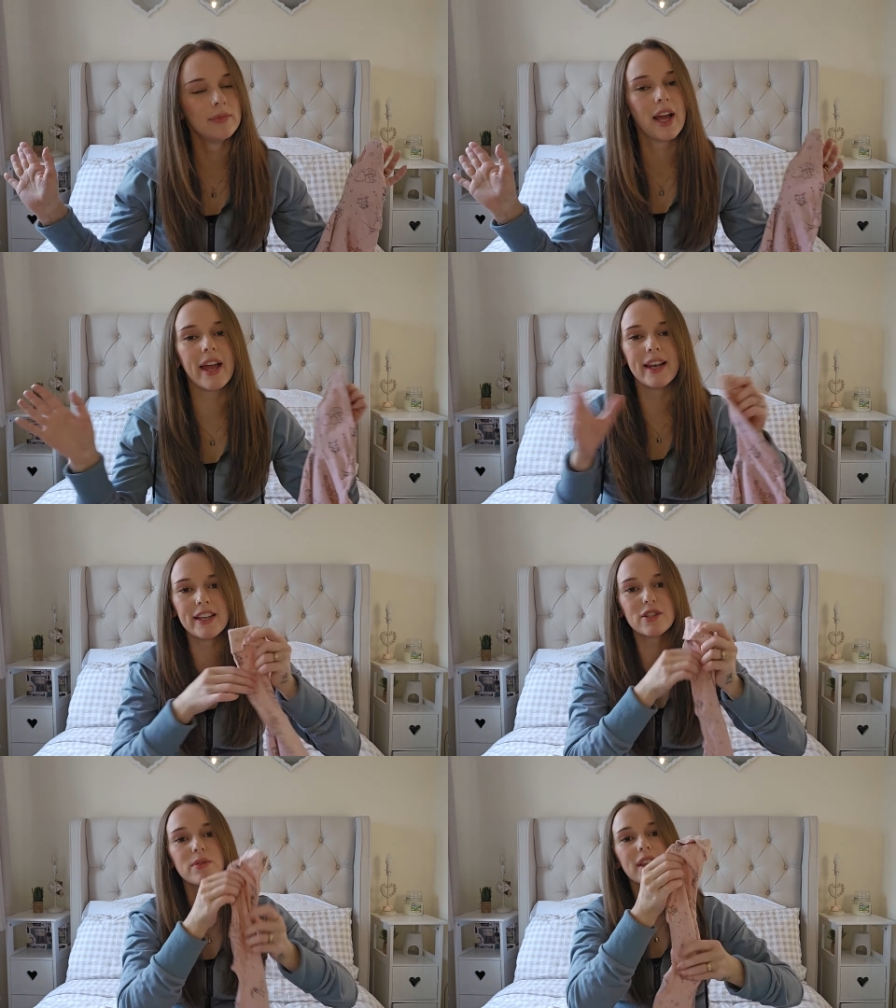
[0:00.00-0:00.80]
At
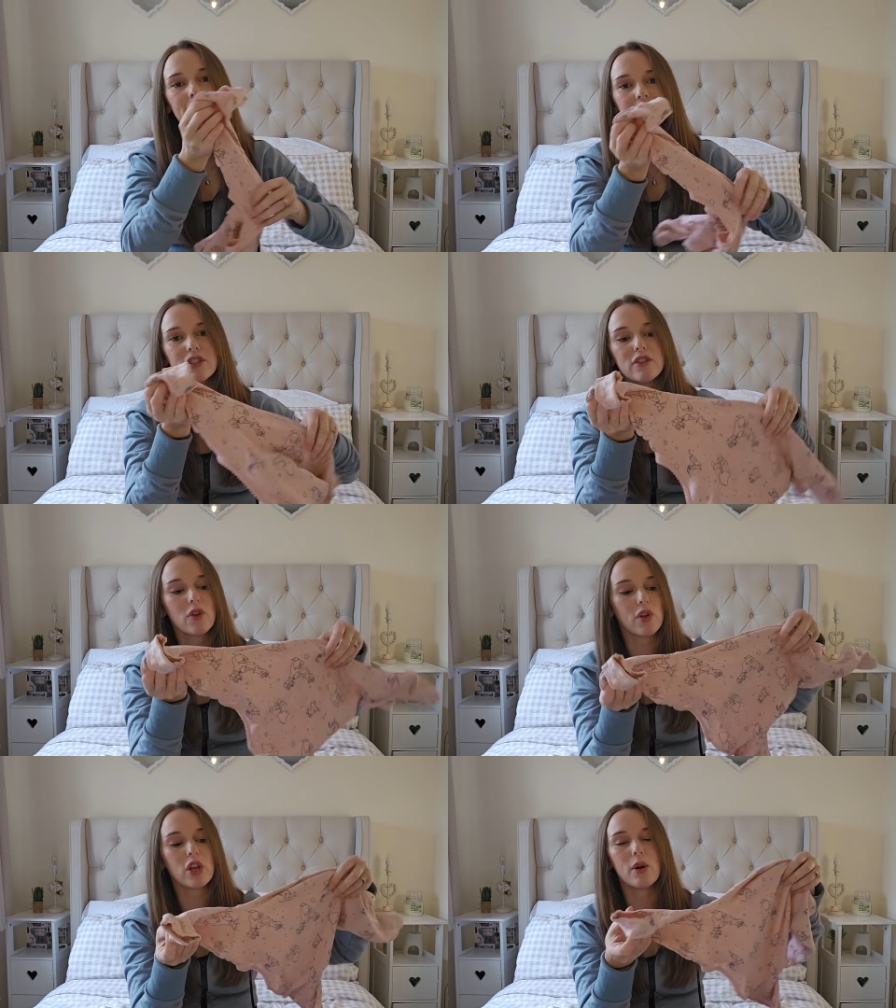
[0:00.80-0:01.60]
least with these, you've
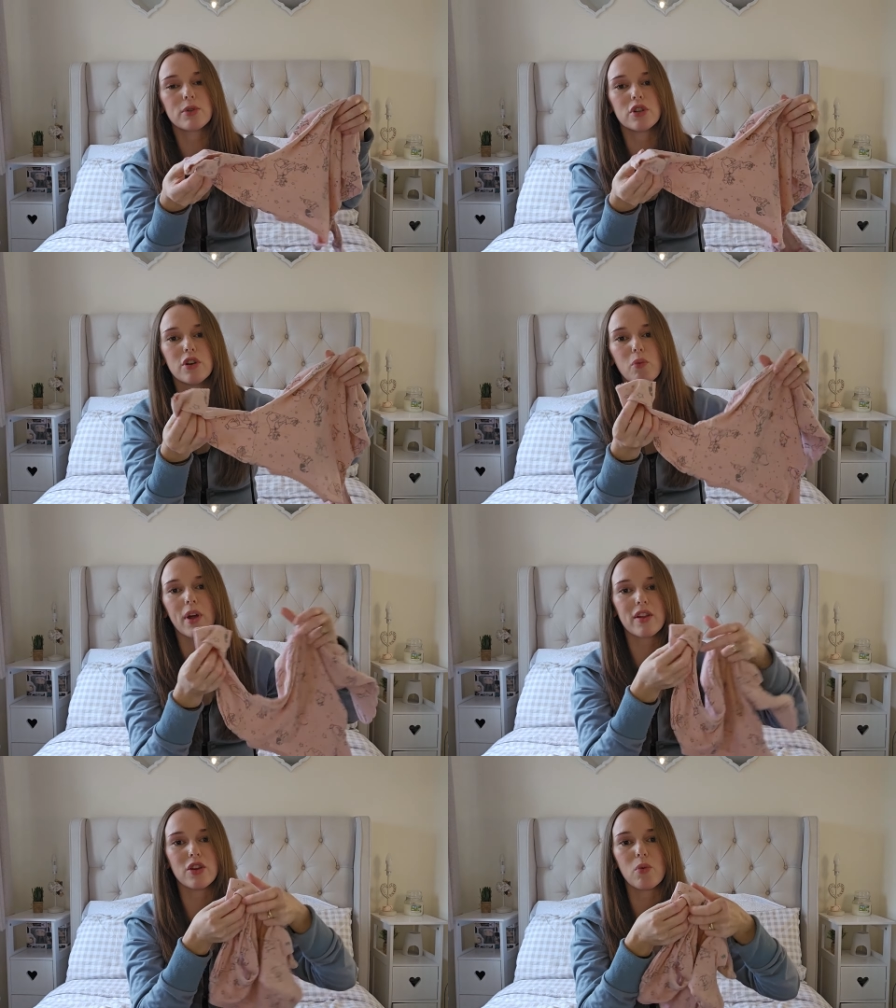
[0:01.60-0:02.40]
got the option
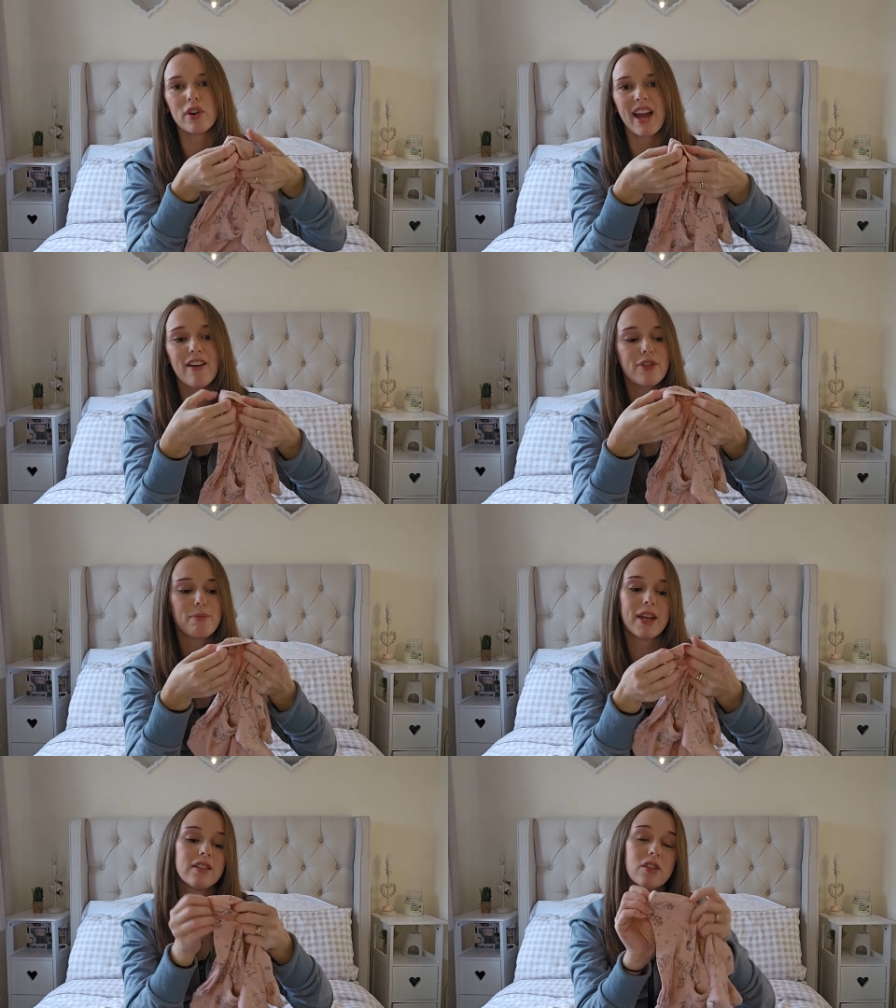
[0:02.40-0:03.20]
whether you want to have the
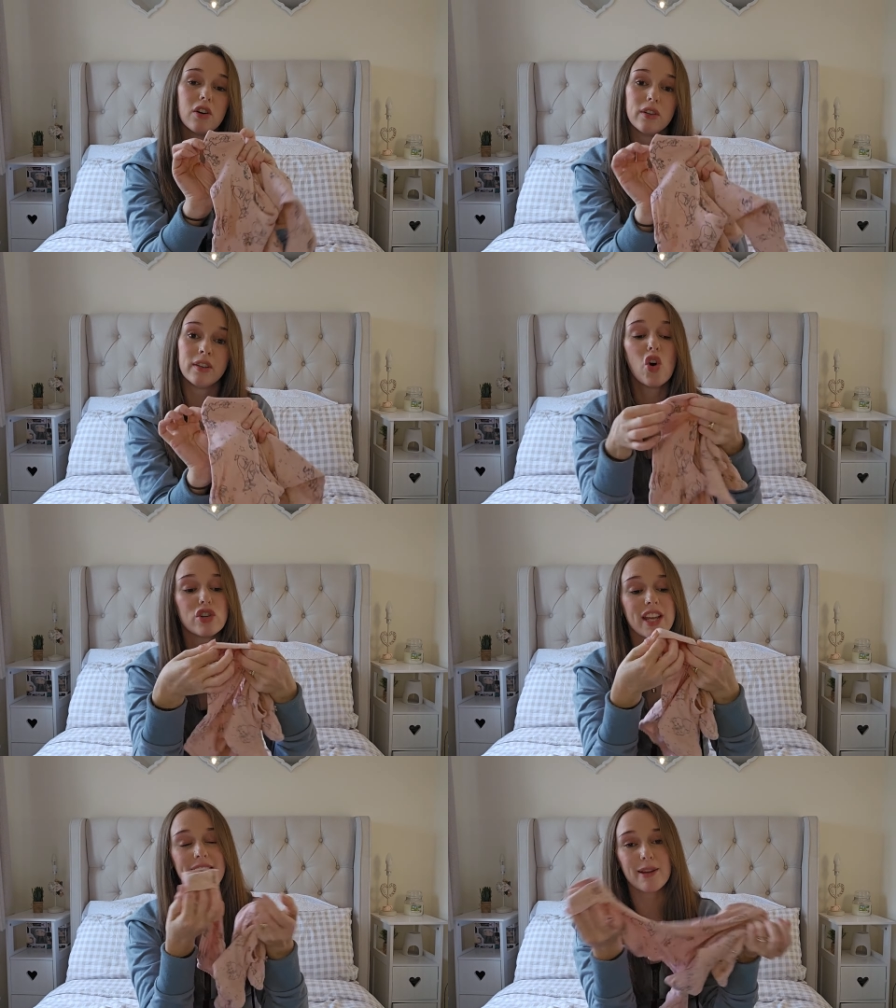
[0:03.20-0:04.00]
mittens on or
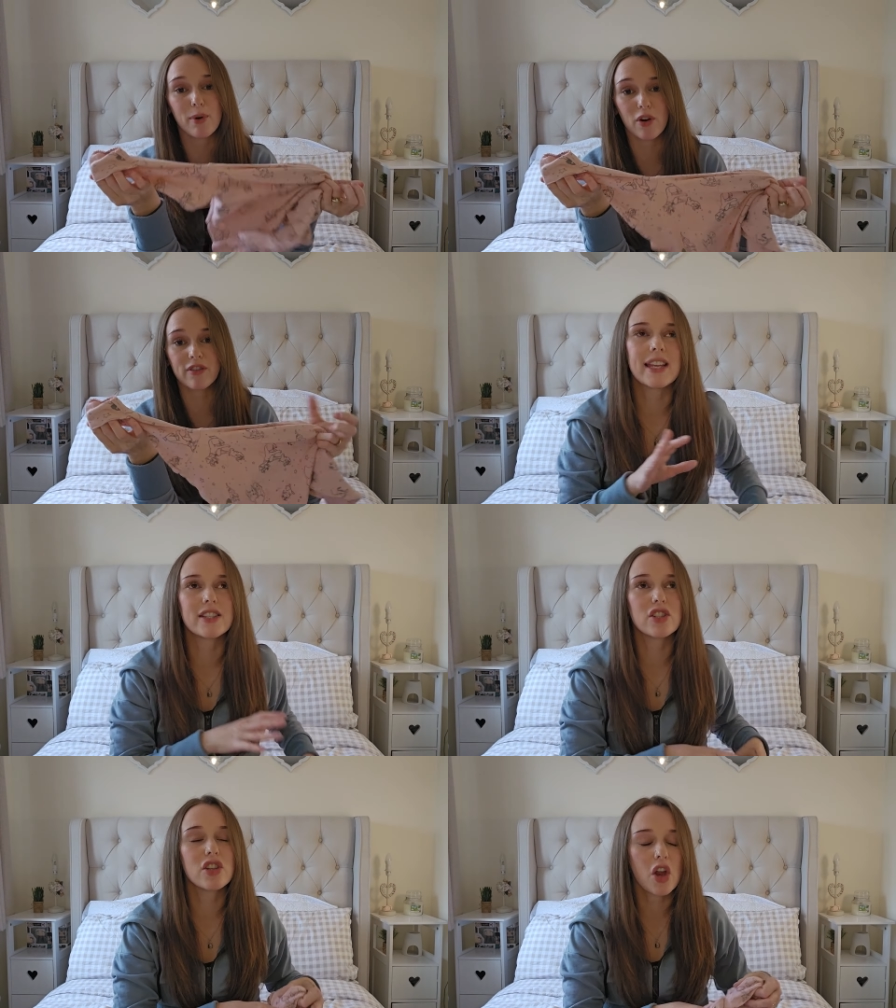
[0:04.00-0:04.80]
take them off. It's
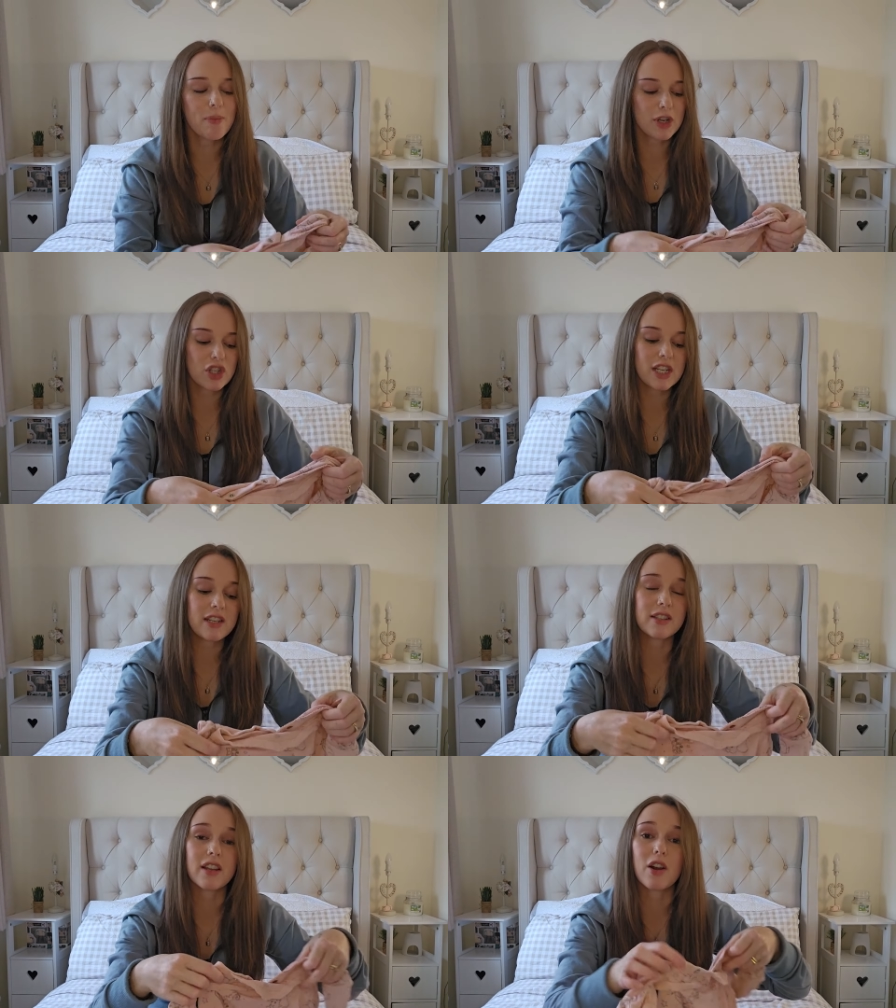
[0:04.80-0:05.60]
so much
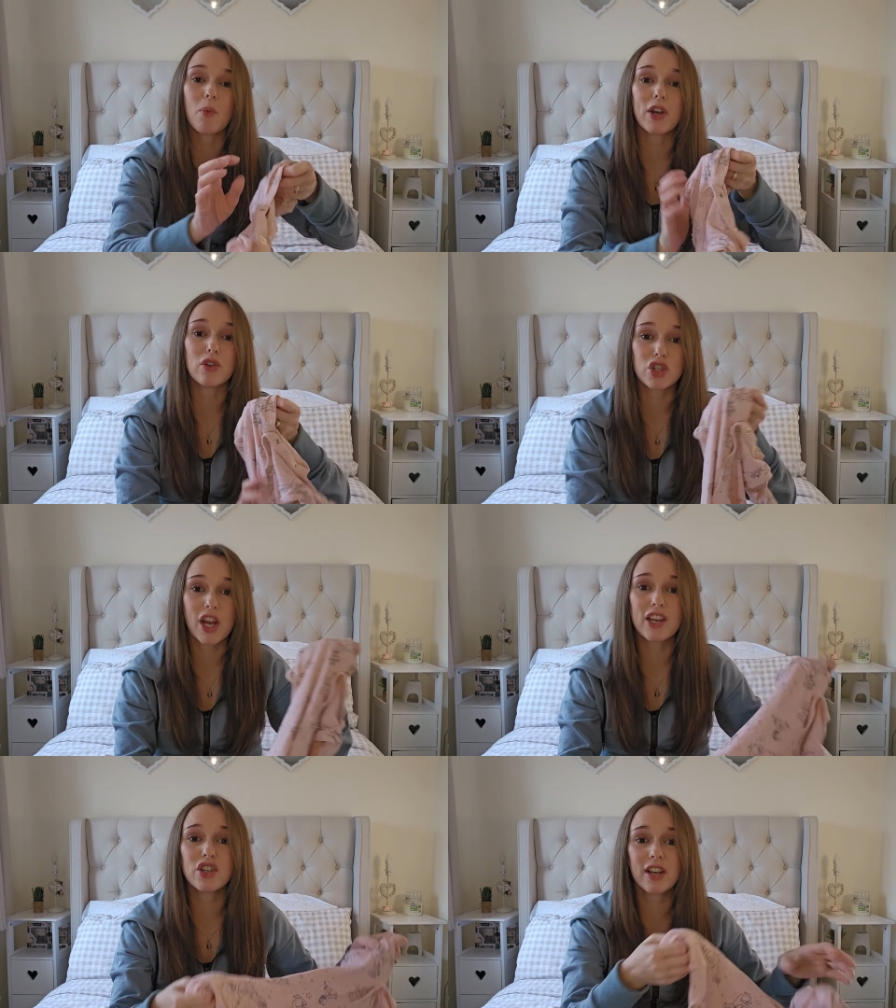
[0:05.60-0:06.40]
easier when you're
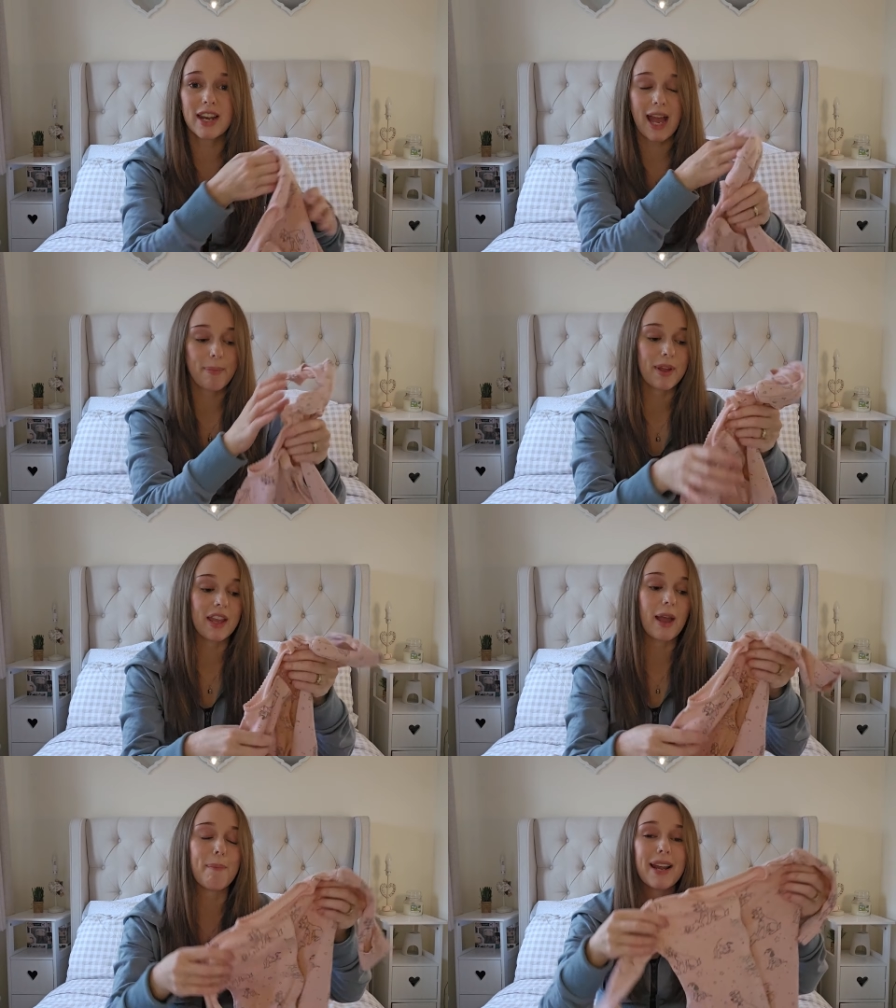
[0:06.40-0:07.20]
changing a
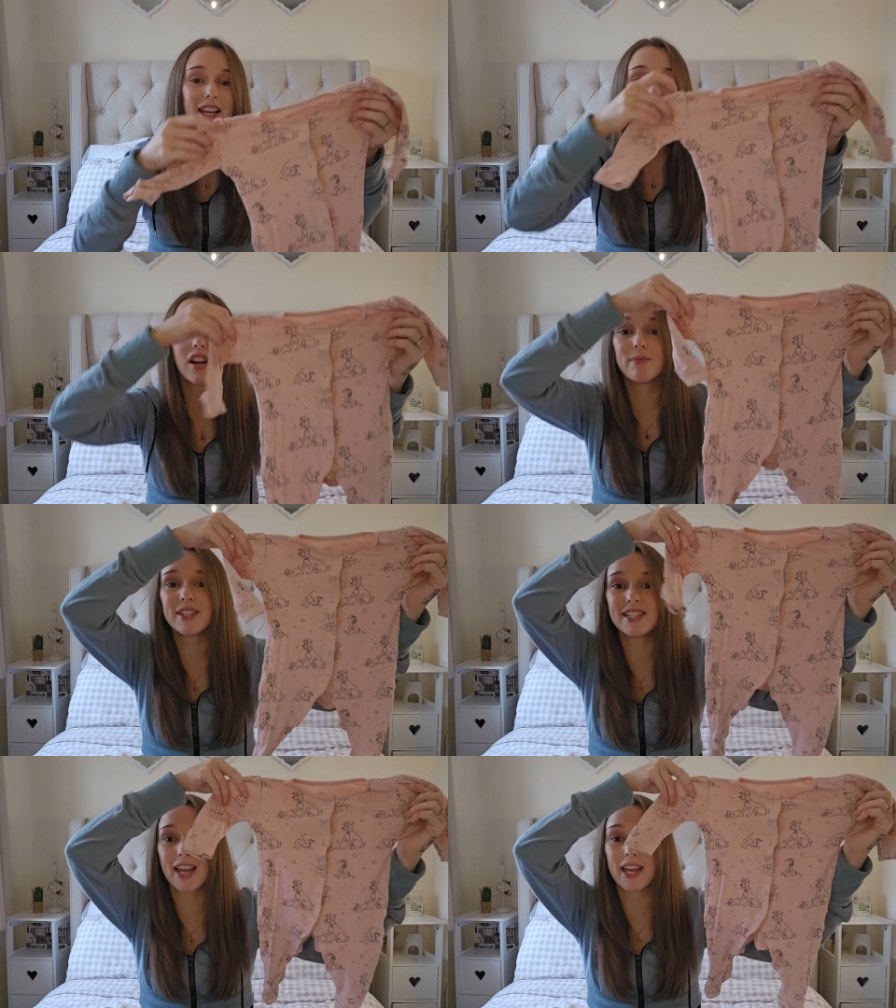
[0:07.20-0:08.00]
nappy 1,000,000 times a
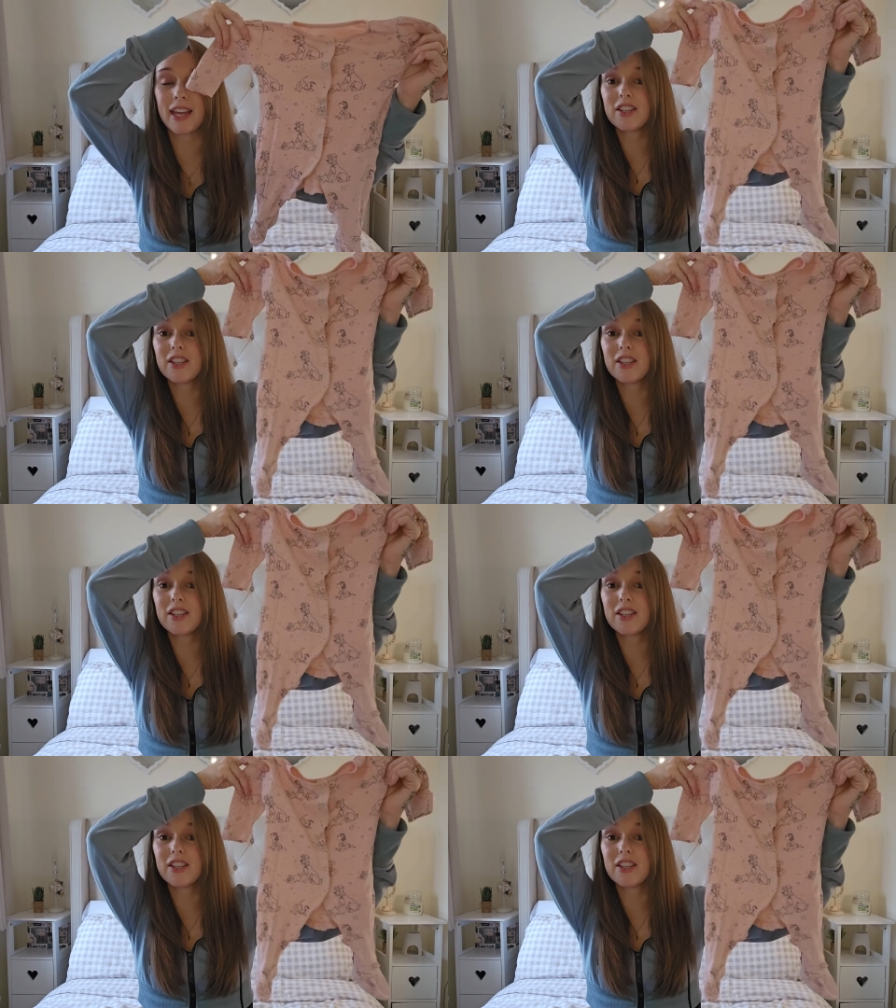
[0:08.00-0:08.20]
day